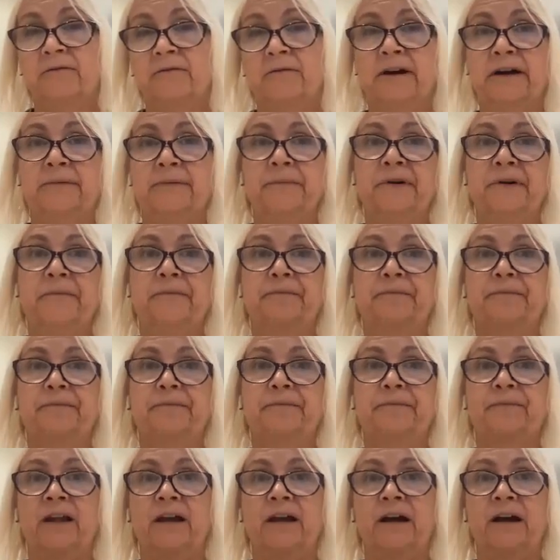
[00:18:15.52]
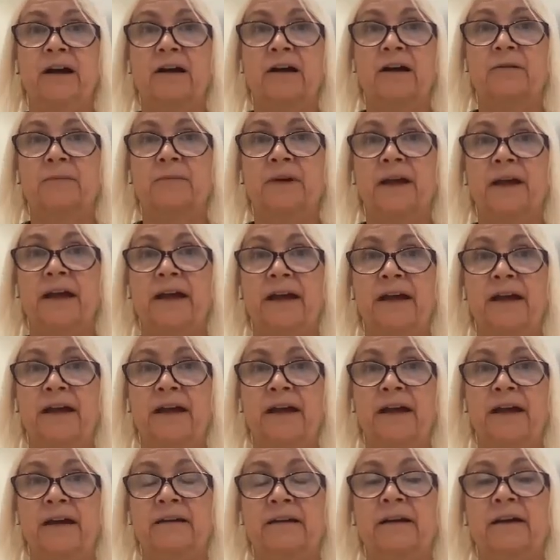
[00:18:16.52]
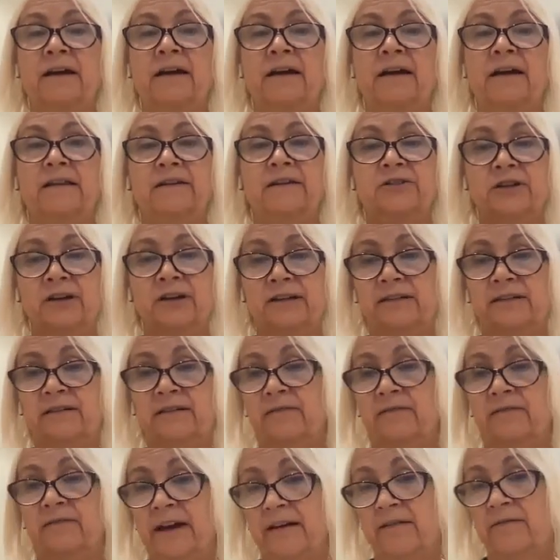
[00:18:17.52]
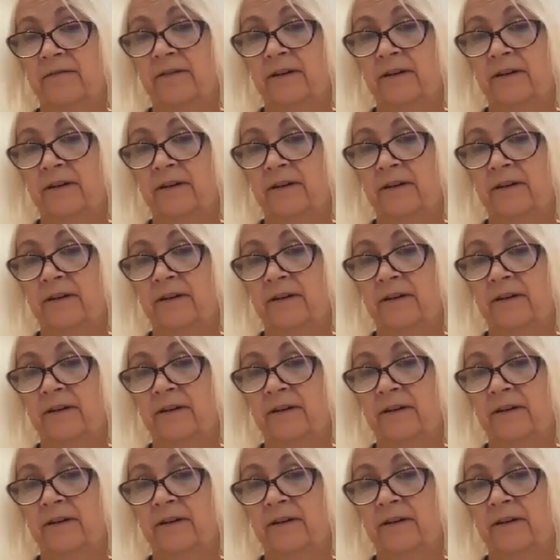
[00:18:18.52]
go up, and the chance of